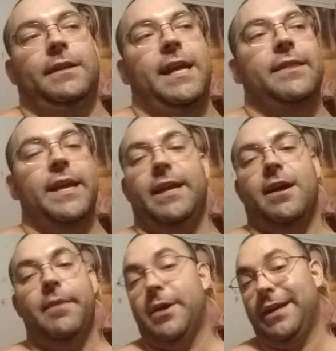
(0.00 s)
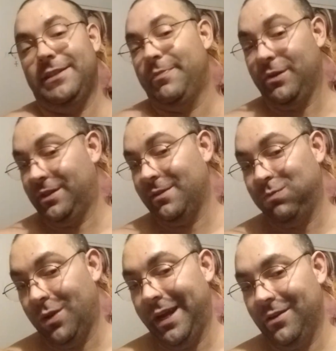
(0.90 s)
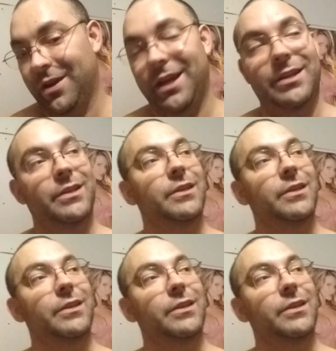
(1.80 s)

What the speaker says: And then I'm not supposed to complain, right?